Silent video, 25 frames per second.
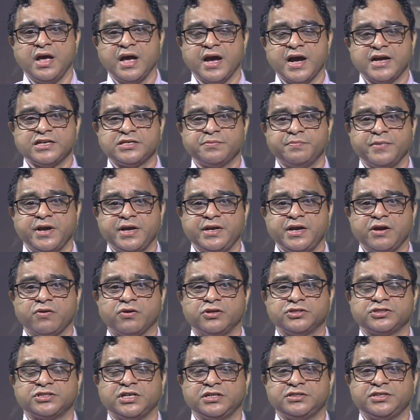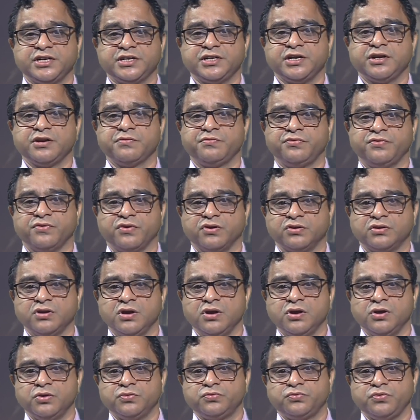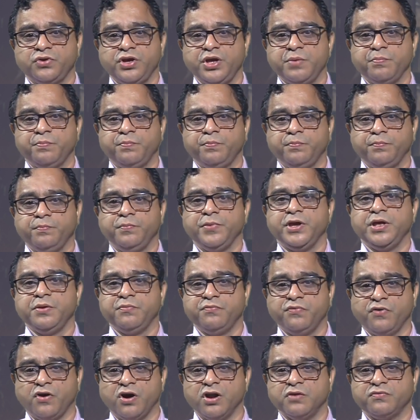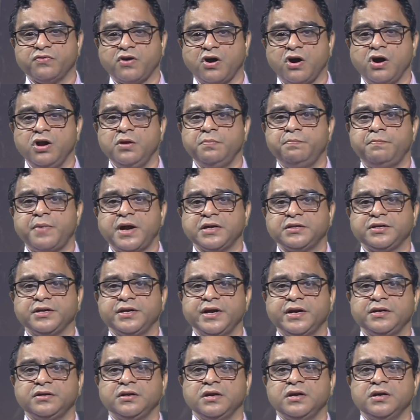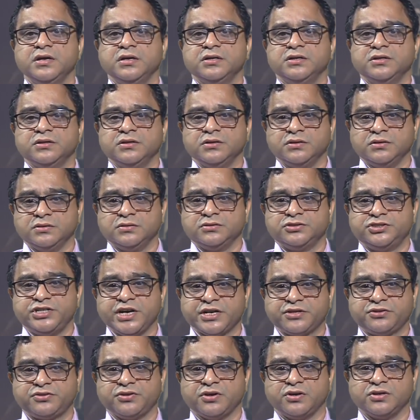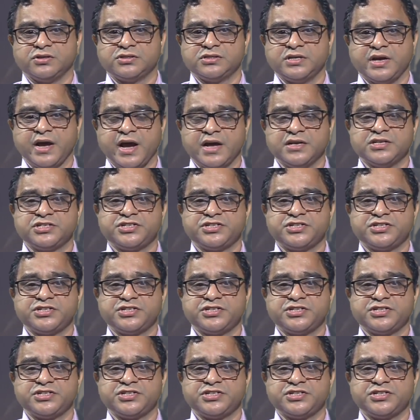has made a concentrated effort to involve all pertinent sectors and